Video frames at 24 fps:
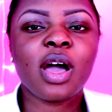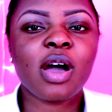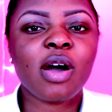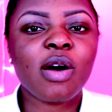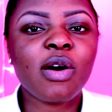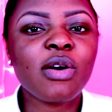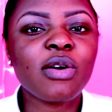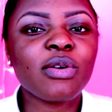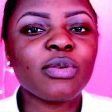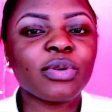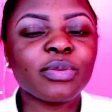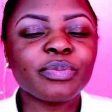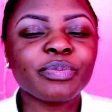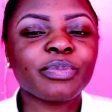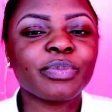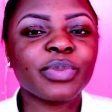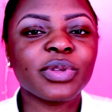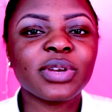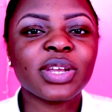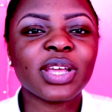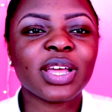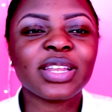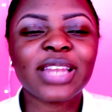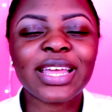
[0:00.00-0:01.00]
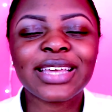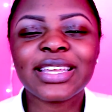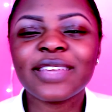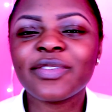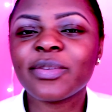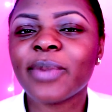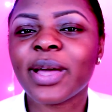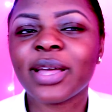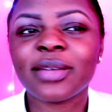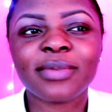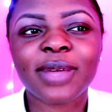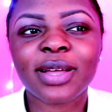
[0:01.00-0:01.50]
oh, beauty, like,
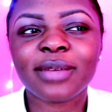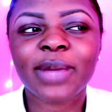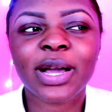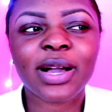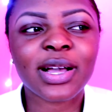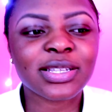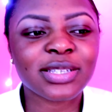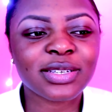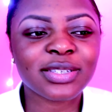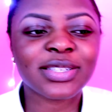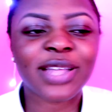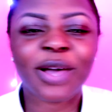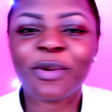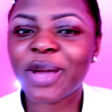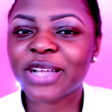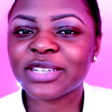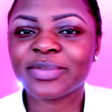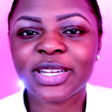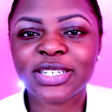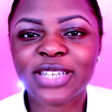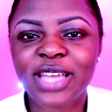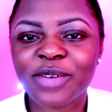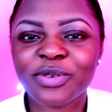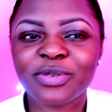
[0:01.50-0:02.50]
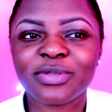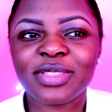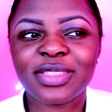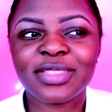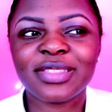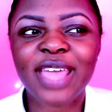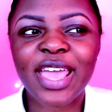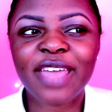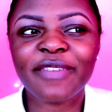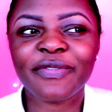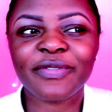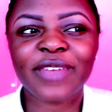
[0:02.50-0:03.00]
even my cousins that watch my channel,
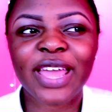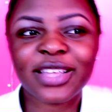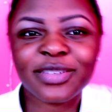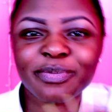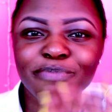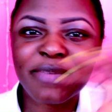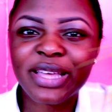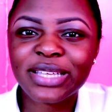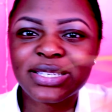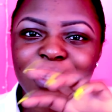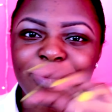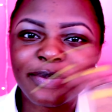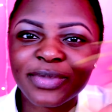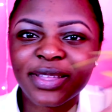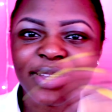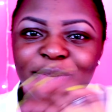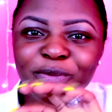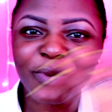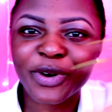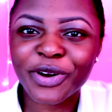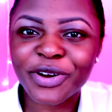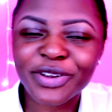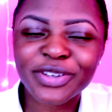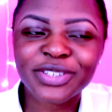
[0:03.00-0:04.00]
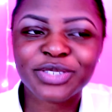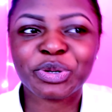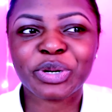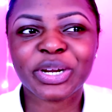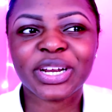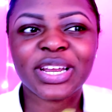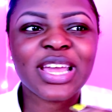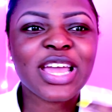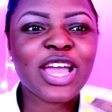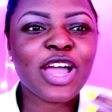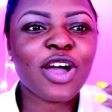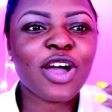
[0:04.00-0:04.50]
they, like, mix up the words, or,